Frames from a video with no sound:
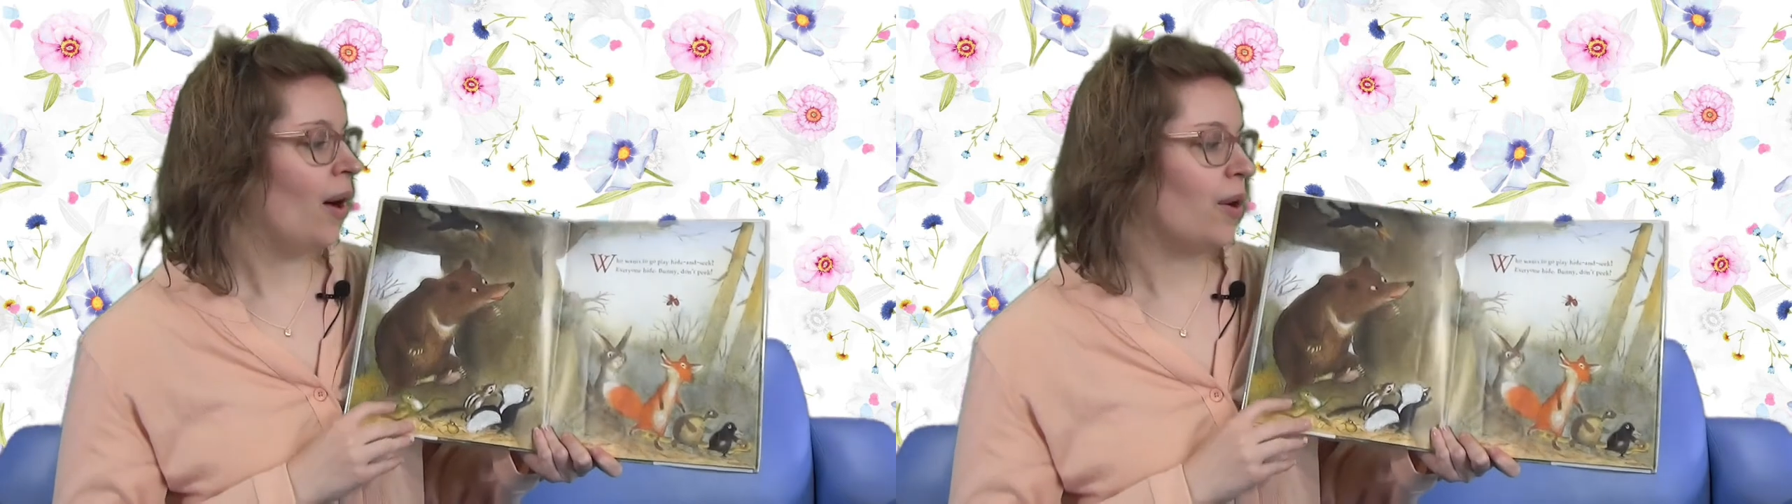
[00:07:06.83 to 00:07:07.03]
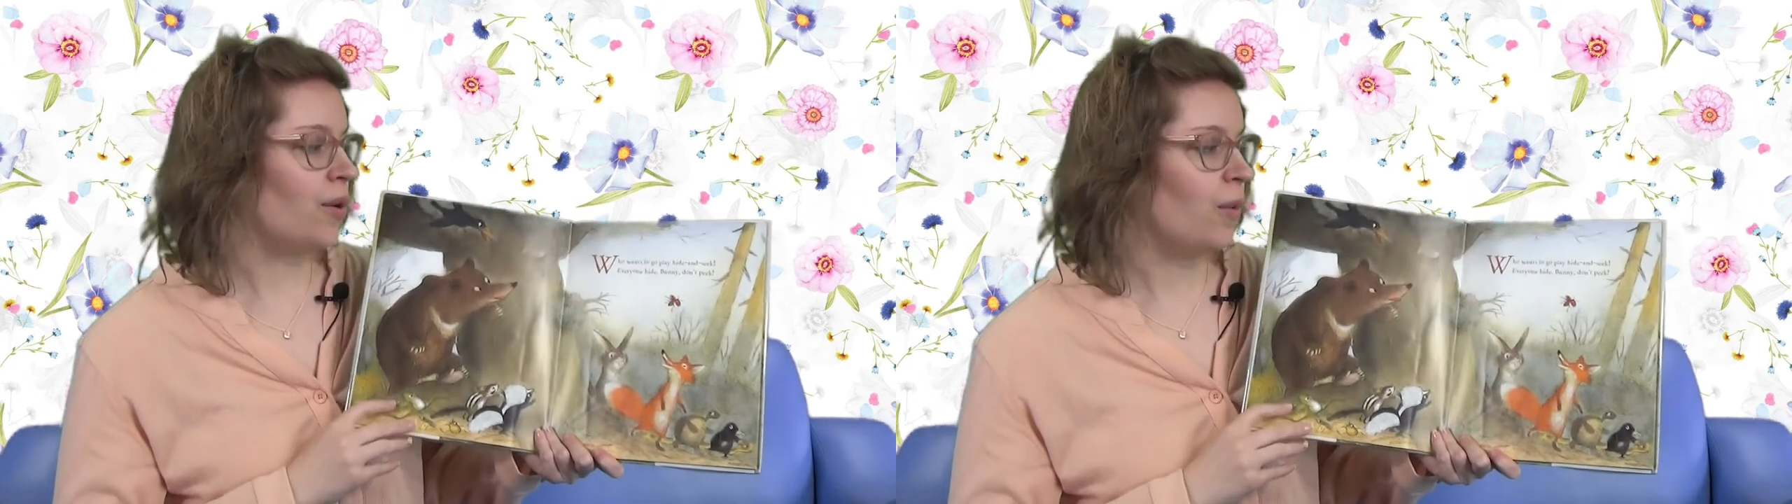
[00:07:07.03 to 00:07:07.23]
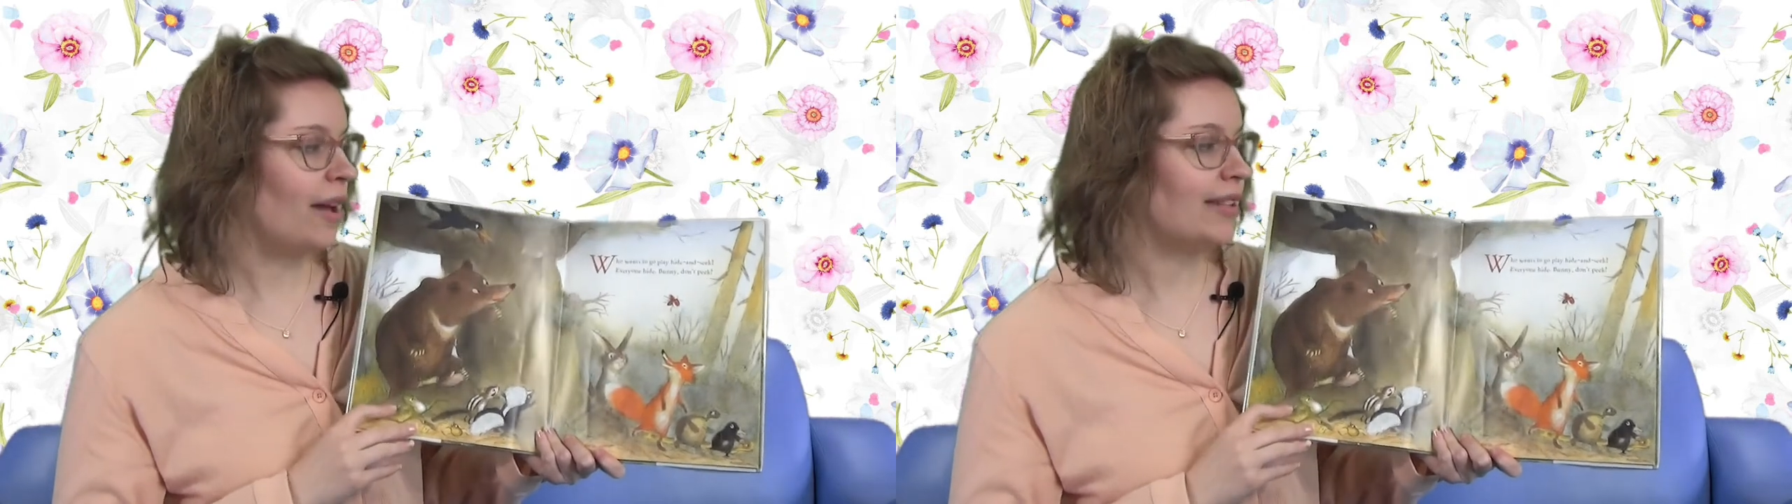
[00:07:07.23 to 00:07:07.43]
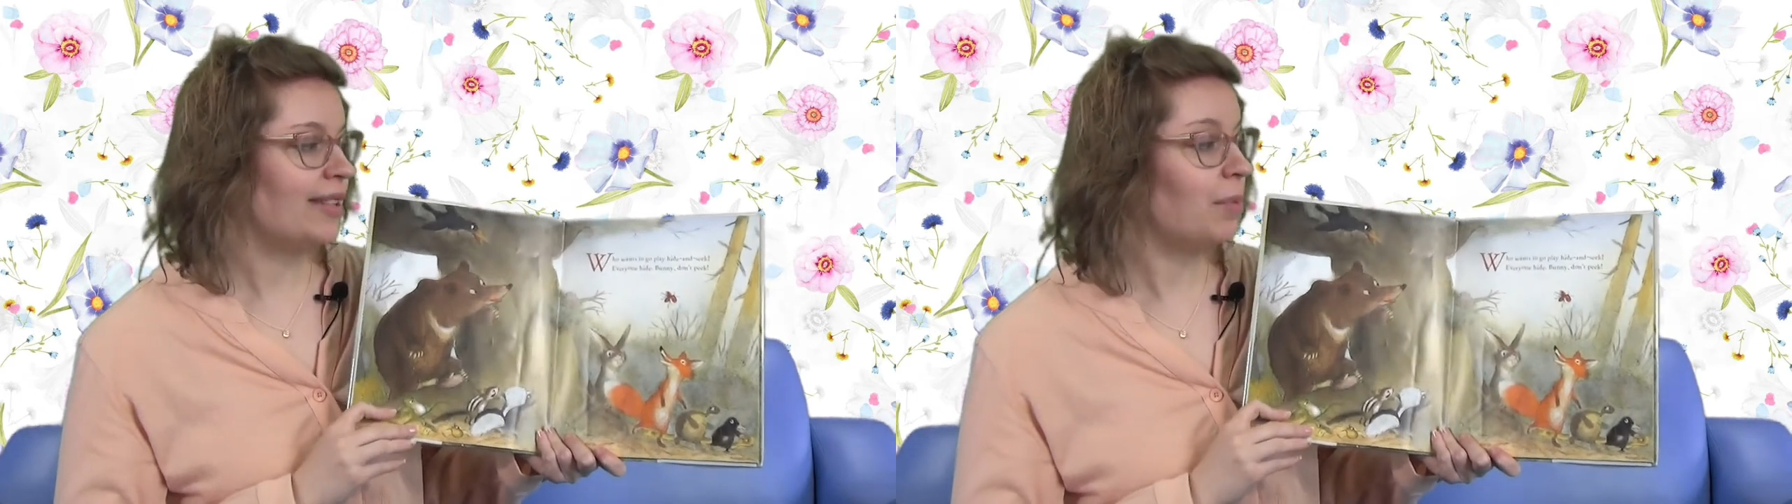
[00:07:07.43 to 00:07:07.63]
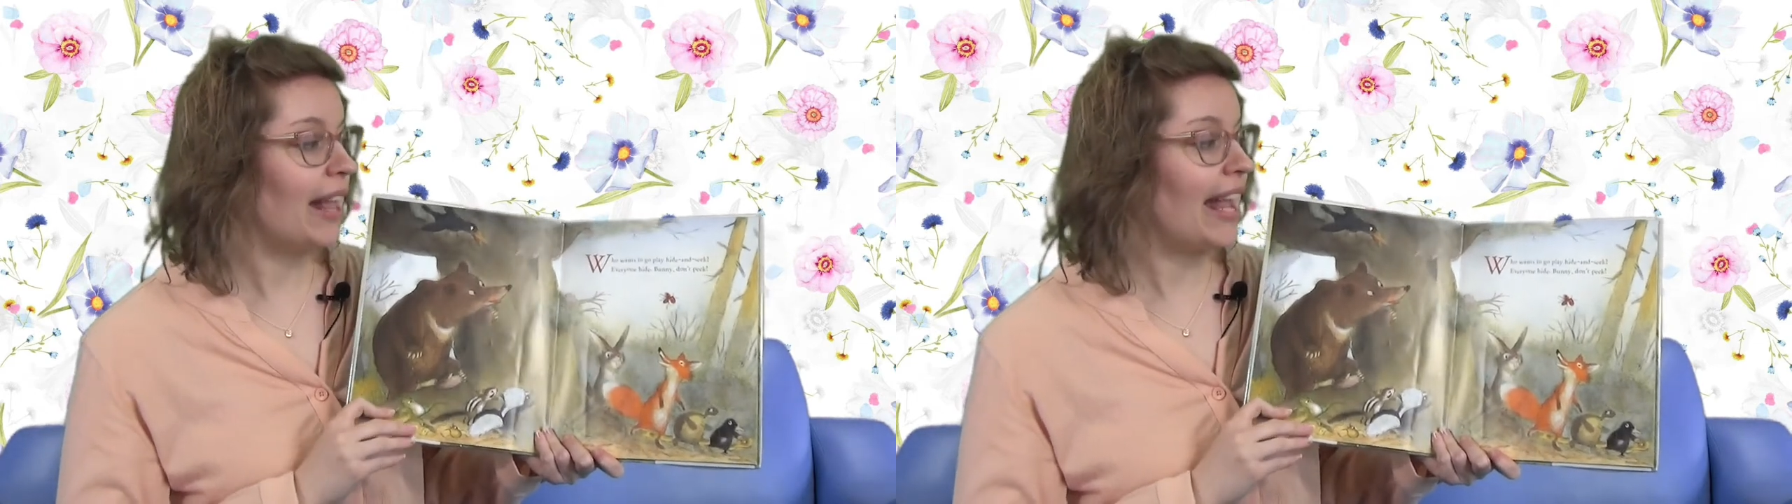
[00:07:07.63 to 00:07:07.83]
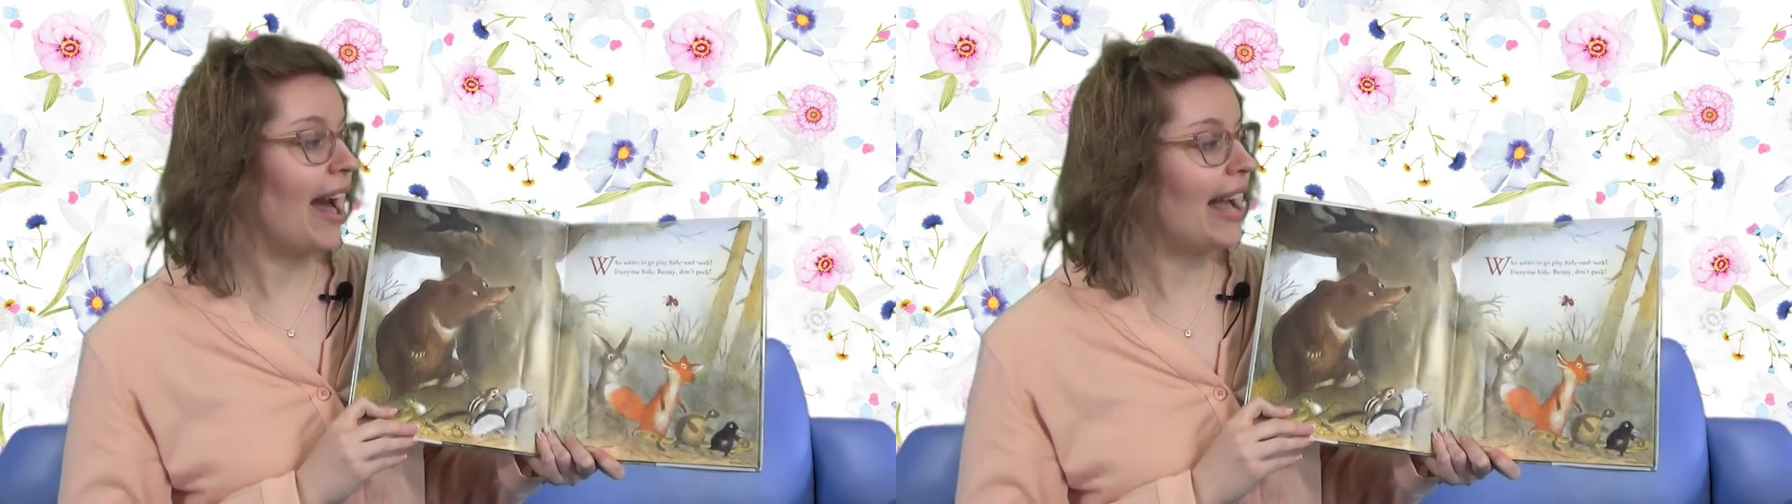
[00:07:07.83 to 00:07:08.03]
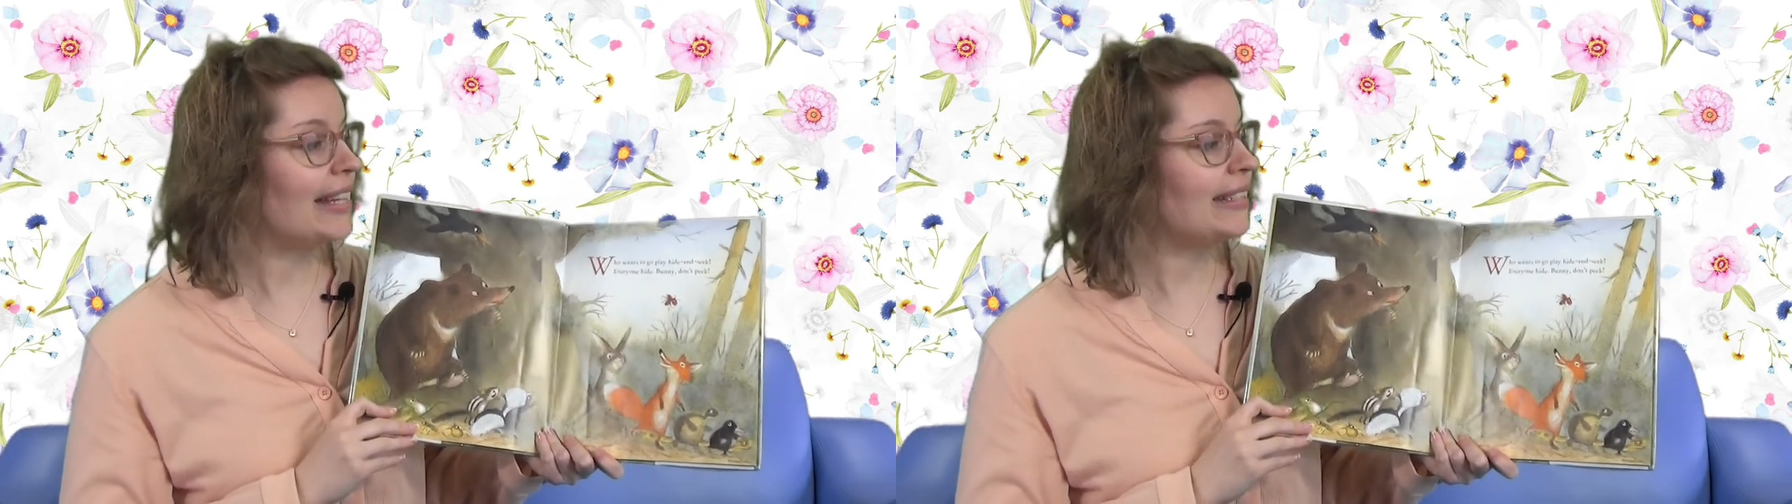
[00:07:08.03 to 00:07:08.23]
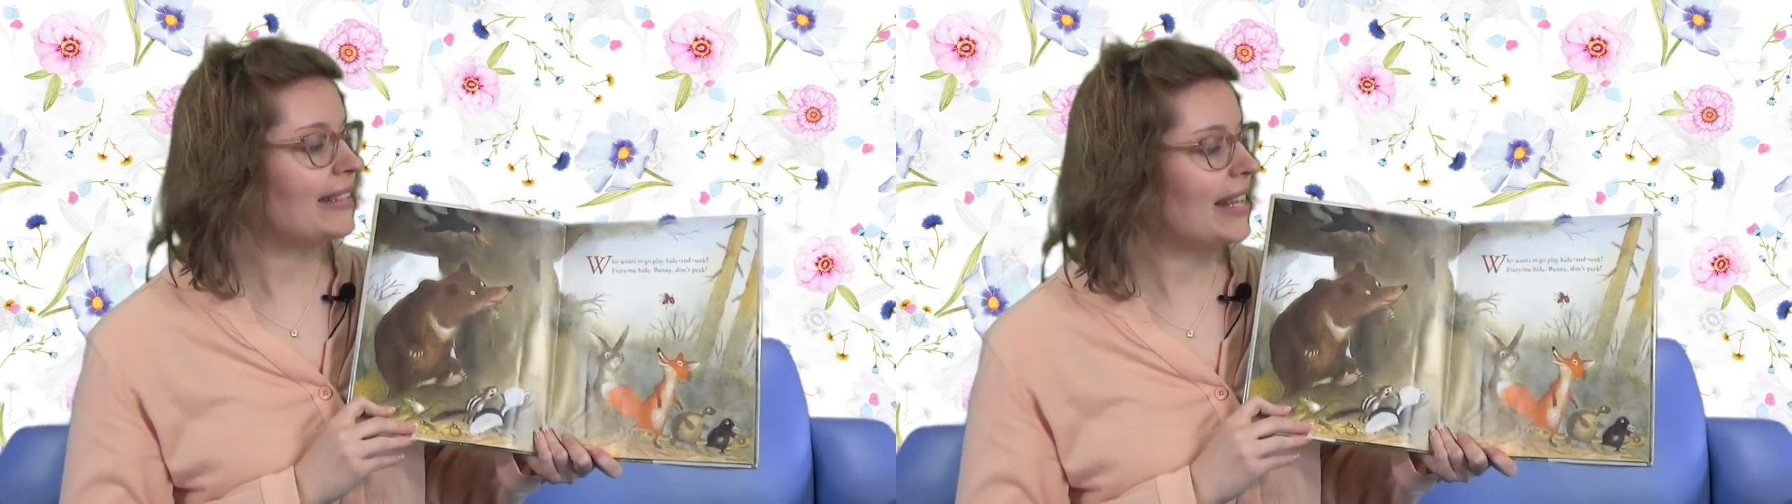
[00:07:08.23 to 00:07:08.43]
Who wants to play hide
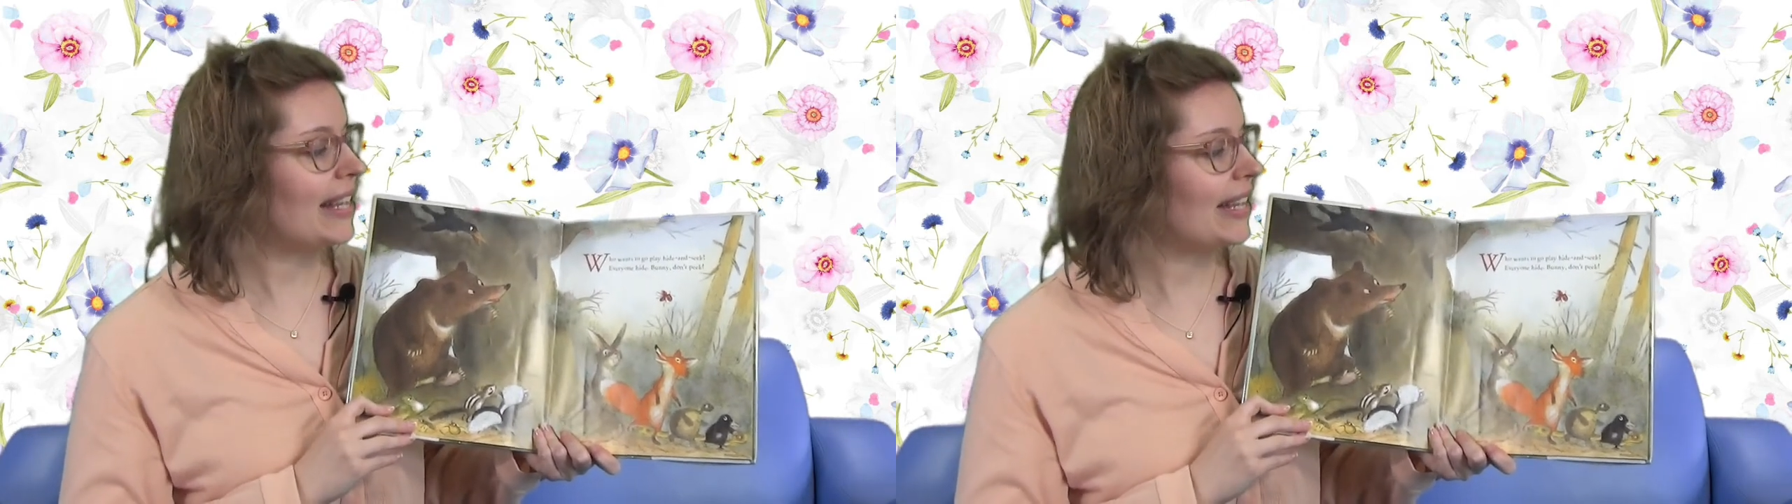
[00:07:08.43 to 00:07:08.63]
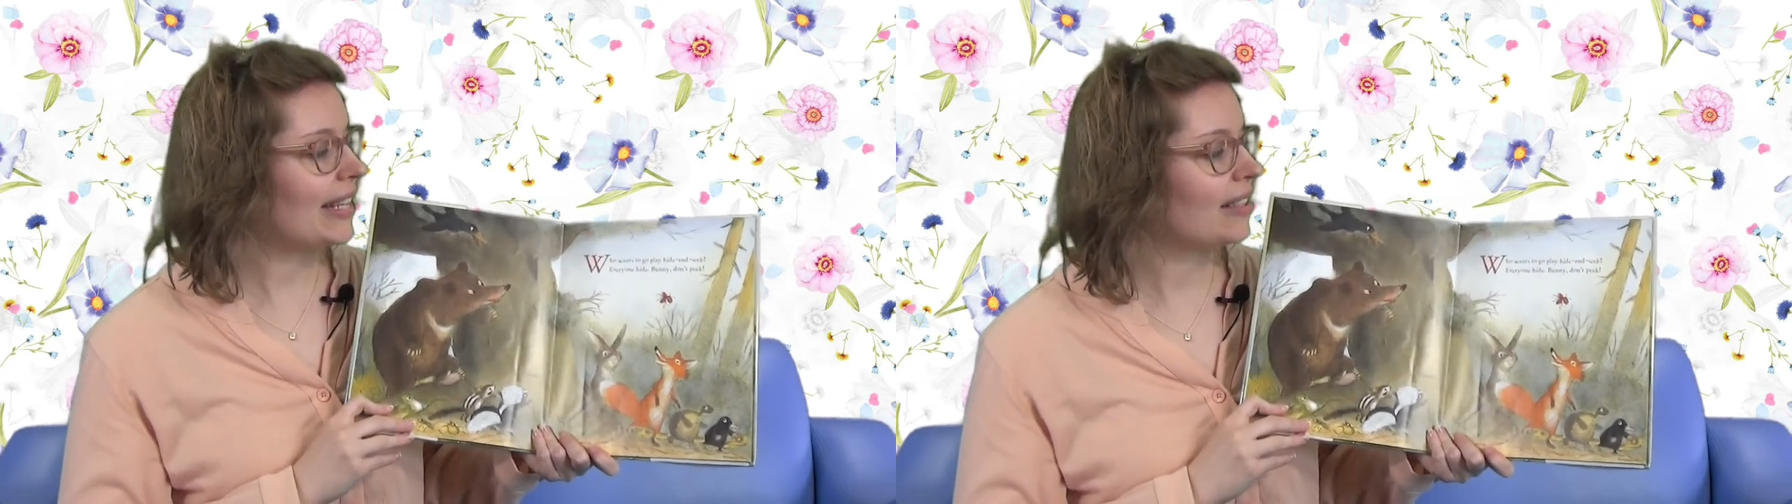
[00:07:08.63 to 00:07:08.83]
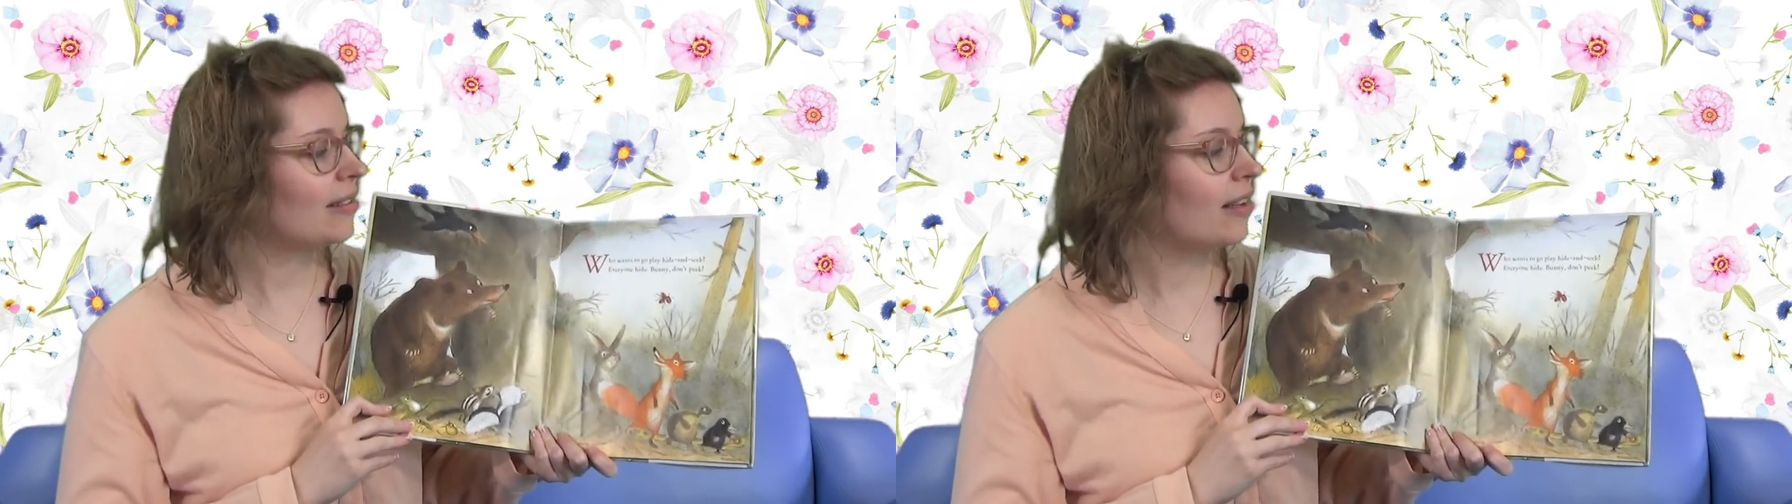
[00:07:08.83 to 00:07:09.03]
and seek?